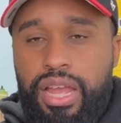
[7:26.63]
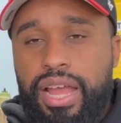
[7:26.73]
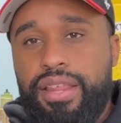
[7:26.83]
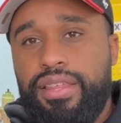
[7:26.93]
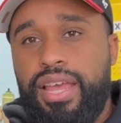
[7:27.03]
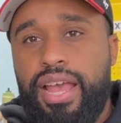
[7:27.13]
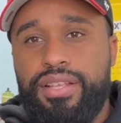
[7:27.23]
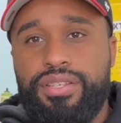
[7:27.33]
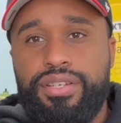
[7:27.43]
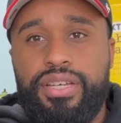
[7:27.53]
And the
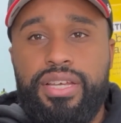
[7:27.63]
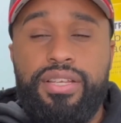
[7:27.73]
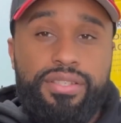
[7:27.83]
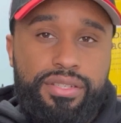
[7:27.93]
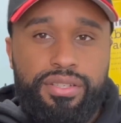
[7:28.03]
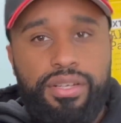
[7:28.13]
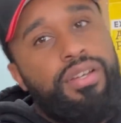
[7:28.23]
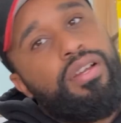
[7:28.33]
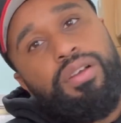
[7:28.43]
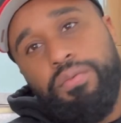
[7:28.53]
answer is
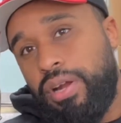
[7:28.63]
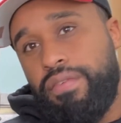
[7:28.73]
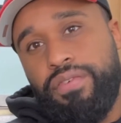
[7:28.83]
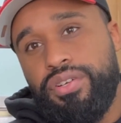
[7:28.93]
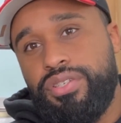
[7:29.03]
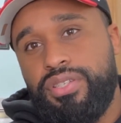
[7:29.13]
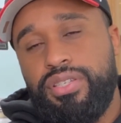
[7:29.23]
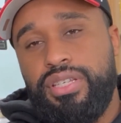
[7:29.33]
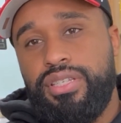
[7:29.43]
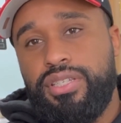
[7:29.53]
when I
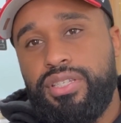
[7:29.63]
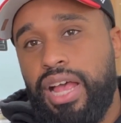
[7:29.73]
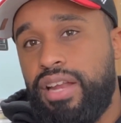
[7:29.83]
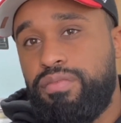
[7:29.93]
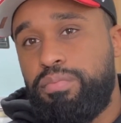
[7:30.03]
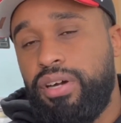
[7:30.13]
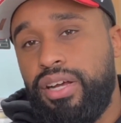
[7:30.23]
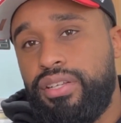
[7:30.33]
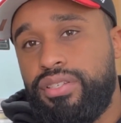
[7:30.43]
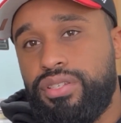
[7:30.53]
first see sight of
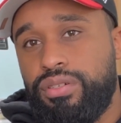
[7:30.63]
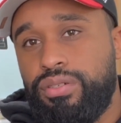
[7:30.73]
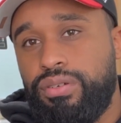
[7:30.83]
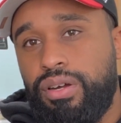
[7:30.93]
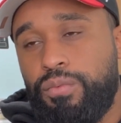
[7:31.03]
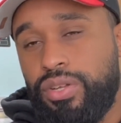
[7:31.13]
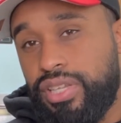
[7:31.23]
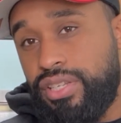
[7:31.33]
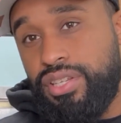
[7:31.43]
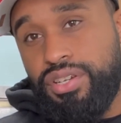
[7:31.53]
blood. So
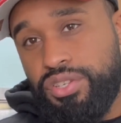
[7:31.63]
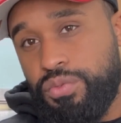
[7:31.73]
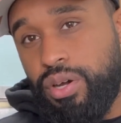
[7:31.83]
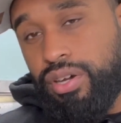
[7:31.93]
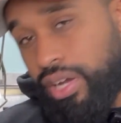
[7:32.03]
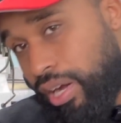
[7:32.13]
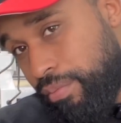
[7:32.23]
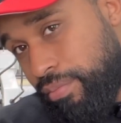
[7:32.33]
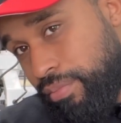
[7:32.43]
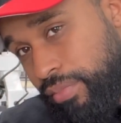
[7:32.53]
once I see her swelling
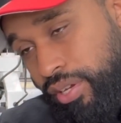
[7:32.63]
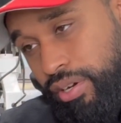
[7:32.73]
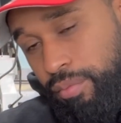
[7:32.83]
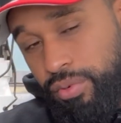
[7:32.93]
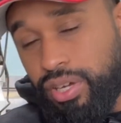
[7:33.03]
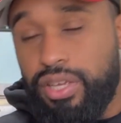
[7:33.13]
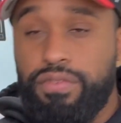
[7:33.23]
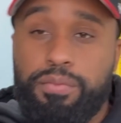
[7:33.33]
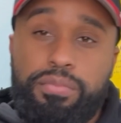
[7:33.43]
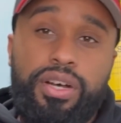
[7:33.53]
up, you know, I'm looking
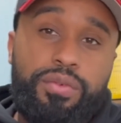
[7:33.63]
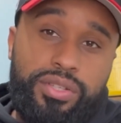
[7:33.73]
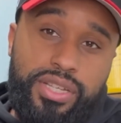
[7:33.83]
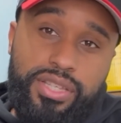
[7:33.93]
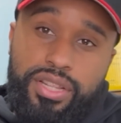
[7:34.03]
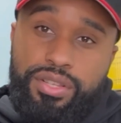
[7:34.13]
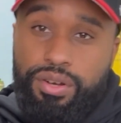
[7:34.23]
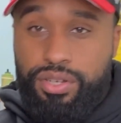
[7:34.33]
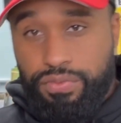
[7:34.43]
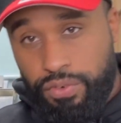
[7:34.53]
for blood. Once I see the
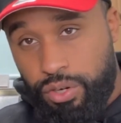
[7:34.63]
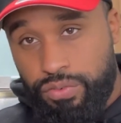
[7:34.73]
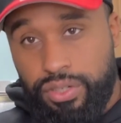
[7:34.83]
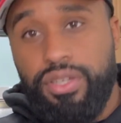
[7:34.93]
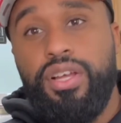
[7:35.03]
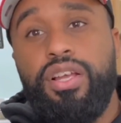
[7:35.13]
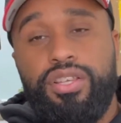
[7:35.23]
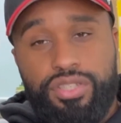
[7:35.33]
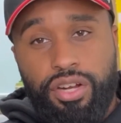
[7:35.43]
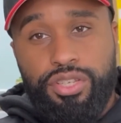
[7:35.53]
dog's vulva
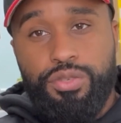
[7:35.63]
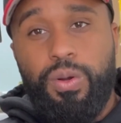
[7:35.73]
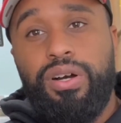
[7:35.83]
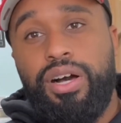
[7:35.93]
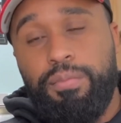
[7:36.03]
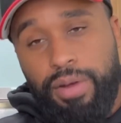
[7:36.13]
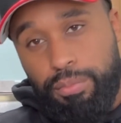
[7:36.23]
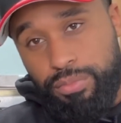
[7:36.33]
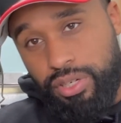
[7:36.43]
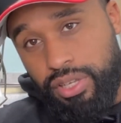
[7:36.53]
start to swell up,
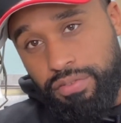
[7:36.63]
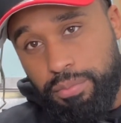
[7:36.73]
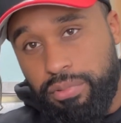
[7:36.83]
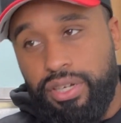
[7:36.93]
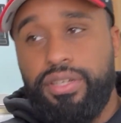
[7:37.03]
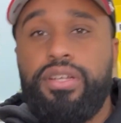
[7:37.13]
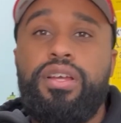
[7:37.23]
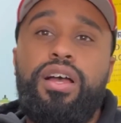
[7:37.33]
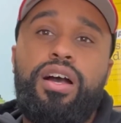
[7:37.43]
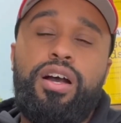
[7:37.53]
I'm looking for blood.
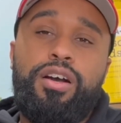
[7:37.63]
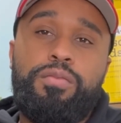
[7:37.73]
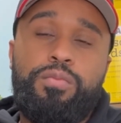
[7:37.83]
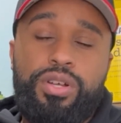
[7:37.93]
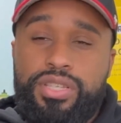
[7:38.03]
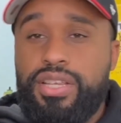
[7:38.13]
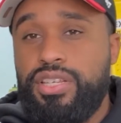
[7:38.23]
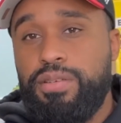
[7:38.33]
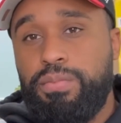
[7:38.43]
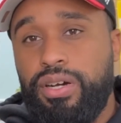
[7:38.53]
Once I
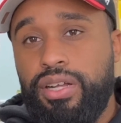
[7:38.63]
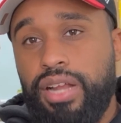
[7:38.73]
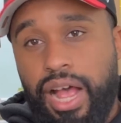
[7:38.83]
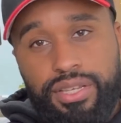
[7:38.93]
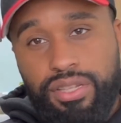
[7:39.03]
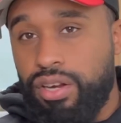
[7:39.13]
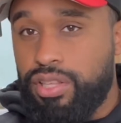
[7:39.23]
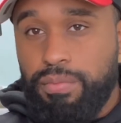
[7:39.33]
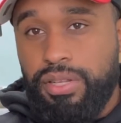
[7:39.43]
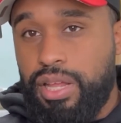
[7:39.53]
see blood, I
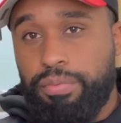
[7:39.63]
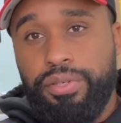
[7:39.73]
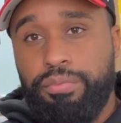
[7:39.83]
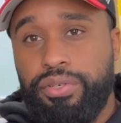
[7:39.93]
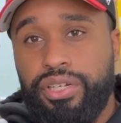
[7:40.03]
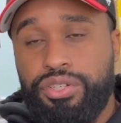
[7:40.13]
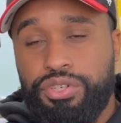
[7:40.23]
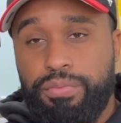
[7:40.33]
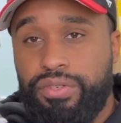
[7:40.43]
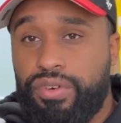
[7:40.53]
start them on that pre-breeding
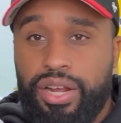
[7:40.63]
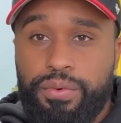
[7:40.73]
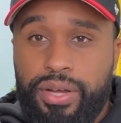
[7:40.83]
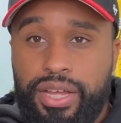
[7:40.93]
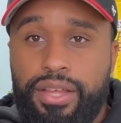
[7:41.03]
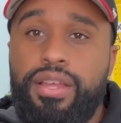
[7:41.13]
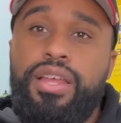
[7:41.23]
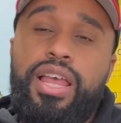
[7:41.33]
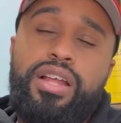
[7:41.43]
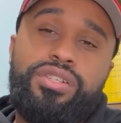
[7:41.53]
treatment right away.
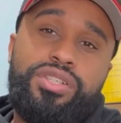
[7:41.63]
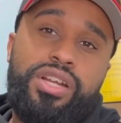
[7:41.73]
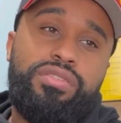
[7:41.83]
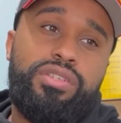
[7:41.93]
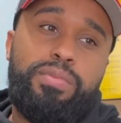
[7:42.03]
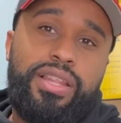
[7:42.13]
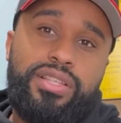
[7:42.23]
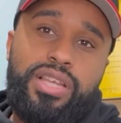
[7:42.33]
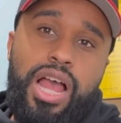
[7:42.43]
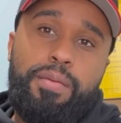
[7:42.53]
And generally by
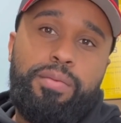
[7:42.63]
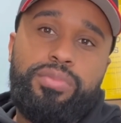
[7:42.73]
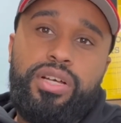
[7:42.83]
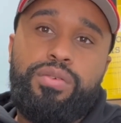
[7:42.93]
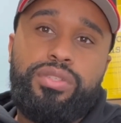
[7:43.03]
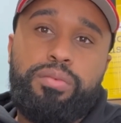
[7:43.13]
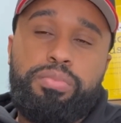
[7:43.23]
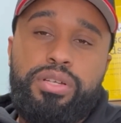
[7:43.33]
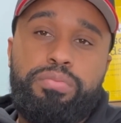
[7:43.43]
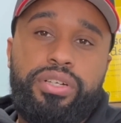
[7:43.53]
the time I'm done with the
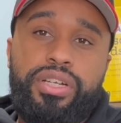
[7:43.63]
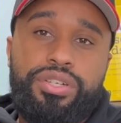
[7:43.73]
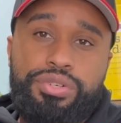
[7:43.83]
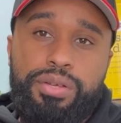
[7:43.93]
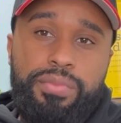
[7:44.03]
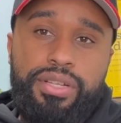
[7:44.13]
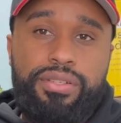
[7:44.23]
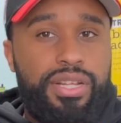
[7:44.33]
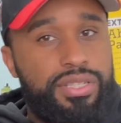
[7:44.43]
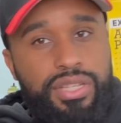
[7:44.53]
pre-breeding treatment,
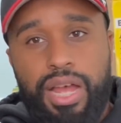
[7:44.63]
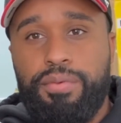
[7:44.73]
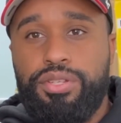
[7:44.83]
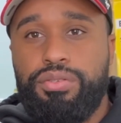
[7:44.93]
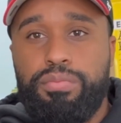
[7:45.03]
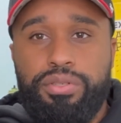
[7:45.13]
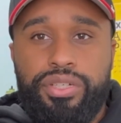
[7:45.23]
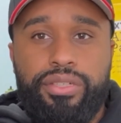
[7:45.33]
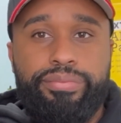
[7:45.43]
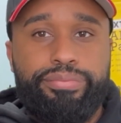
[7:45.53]
it's time to do the
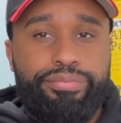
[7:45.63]
breeding.